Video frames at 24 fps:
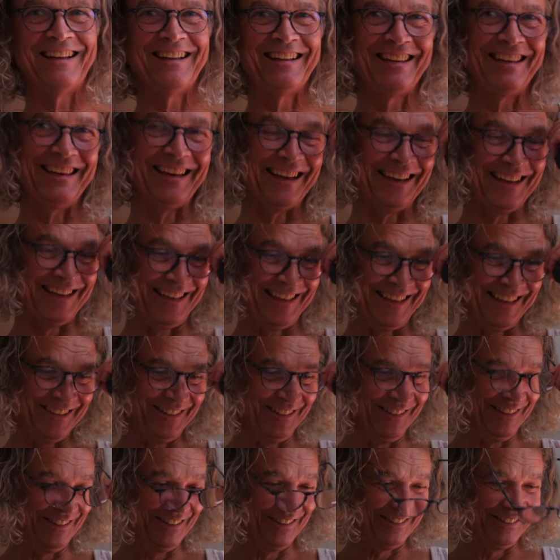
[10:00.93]
Yeah, I
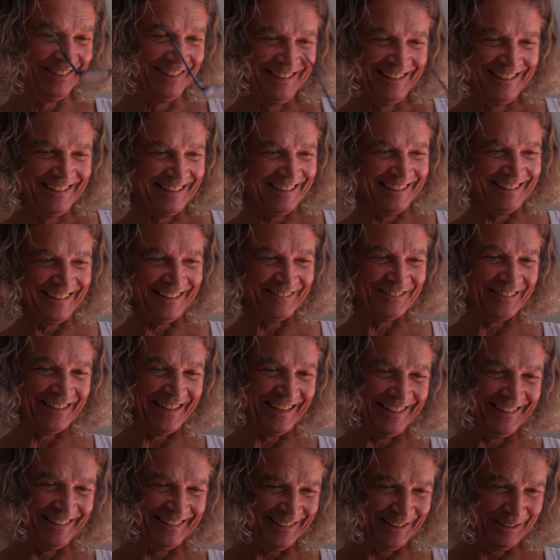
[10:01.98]
don't know. I never
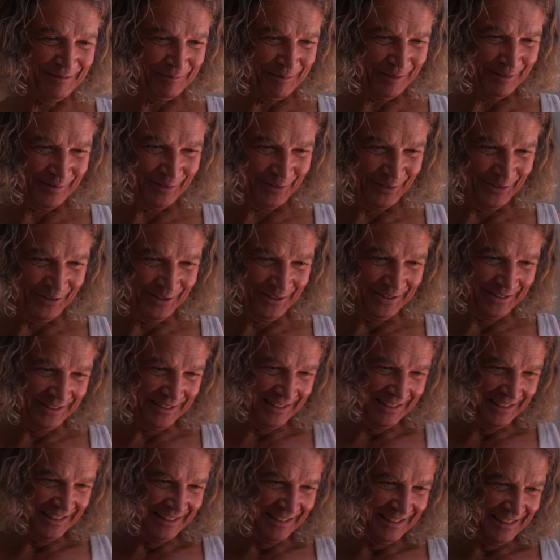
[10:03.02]
done this before.
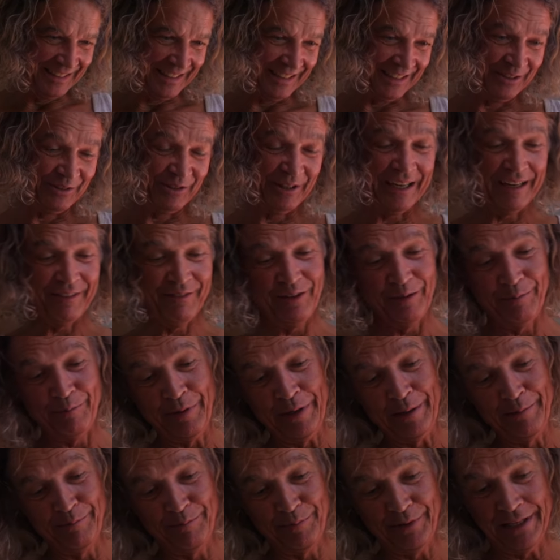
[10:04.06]
And you have the
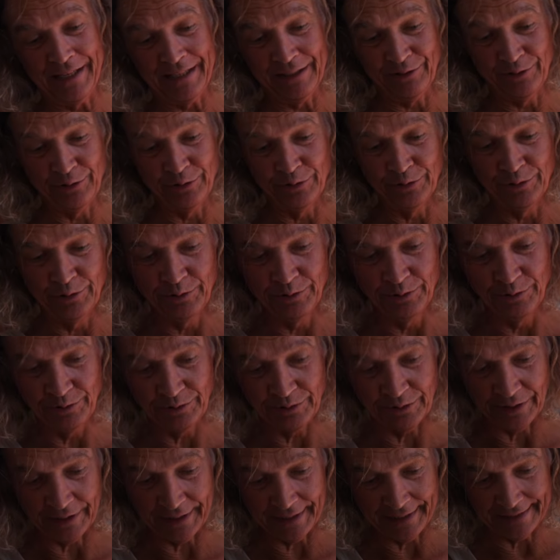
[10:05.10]
pump there too,
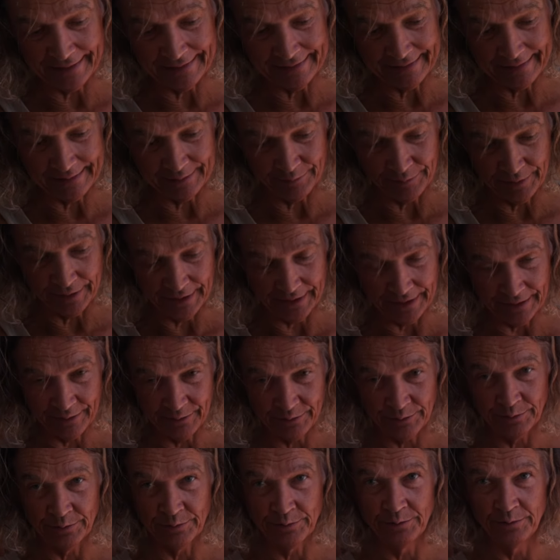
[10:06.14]
so I guess that we need
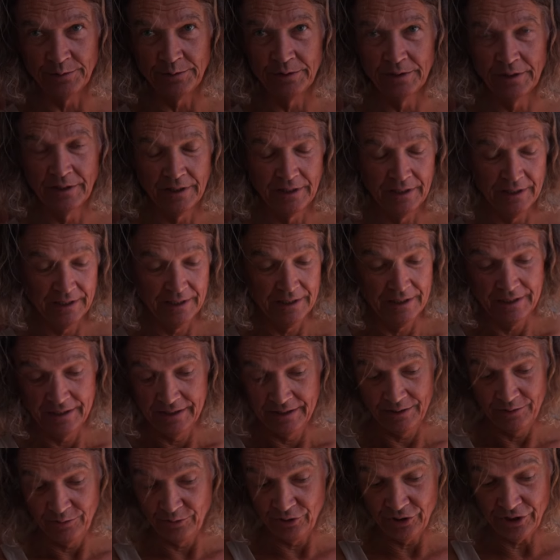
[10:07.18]
to
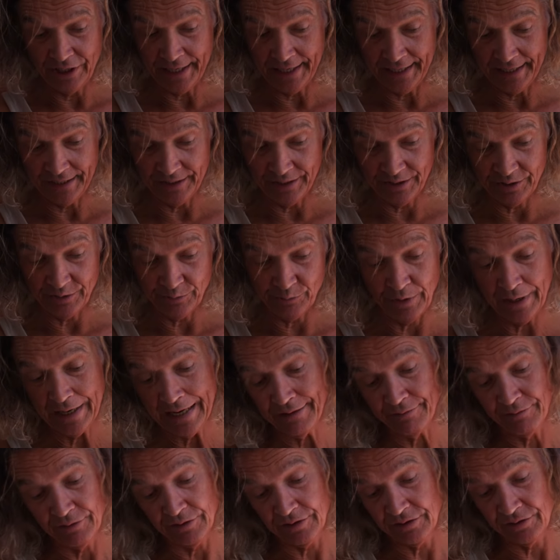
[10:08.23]
to change. We
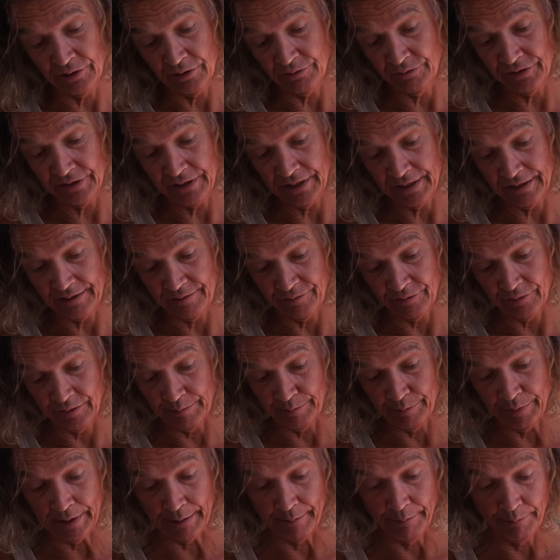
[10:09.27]
have a service kit for the
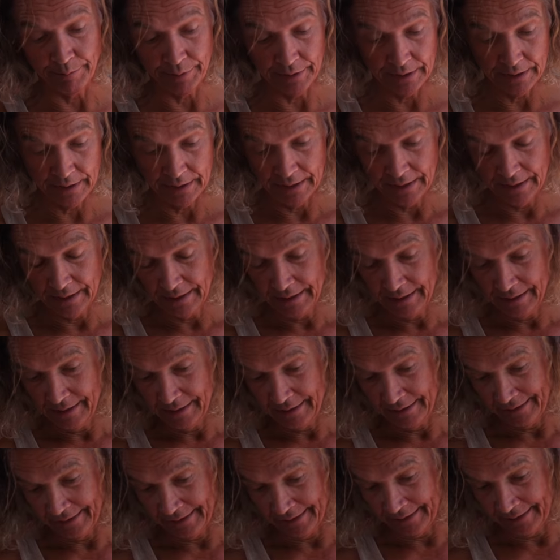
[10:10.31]
pump,
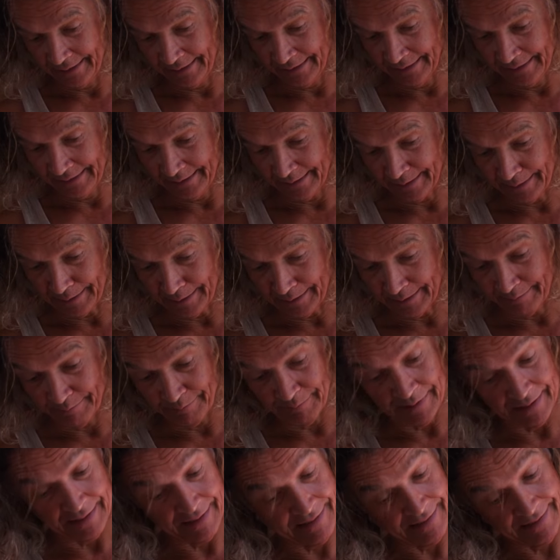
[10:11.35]
uh,
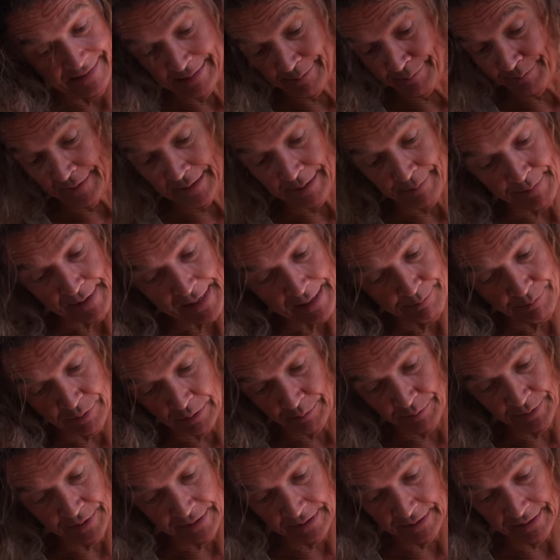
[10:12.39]
and, and something. There
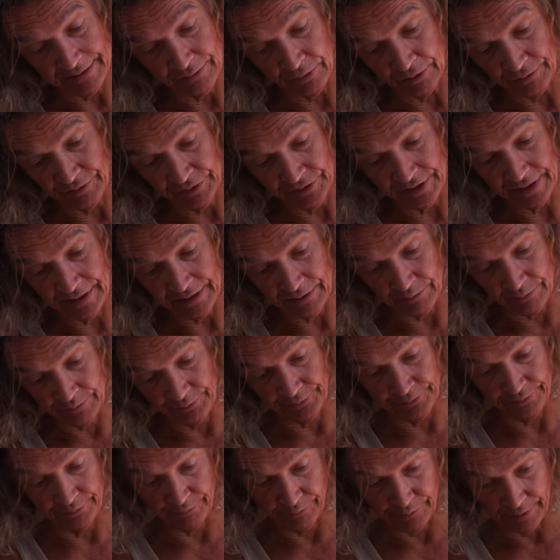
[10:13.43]
probably is a service kit
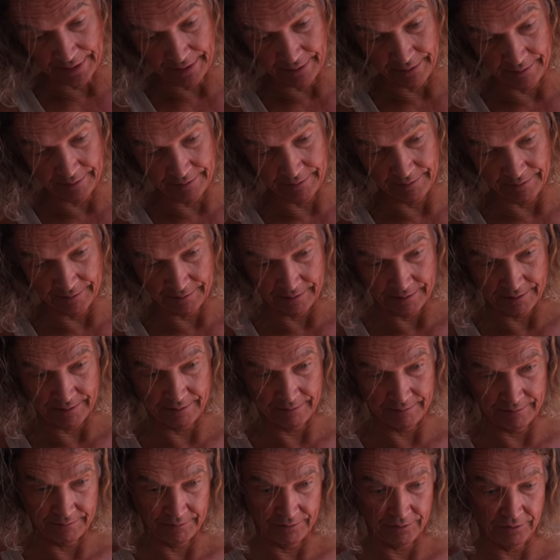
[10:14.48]
also where the
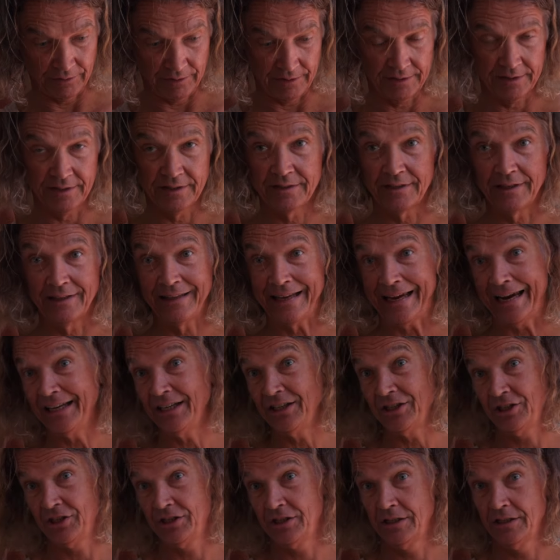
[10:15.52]
toilet is
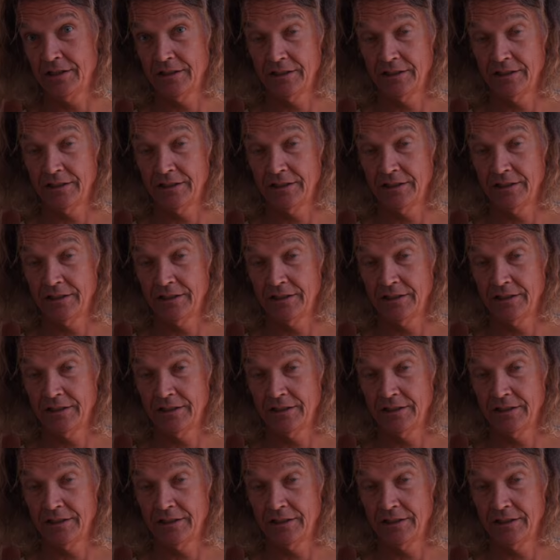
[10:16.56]
attached,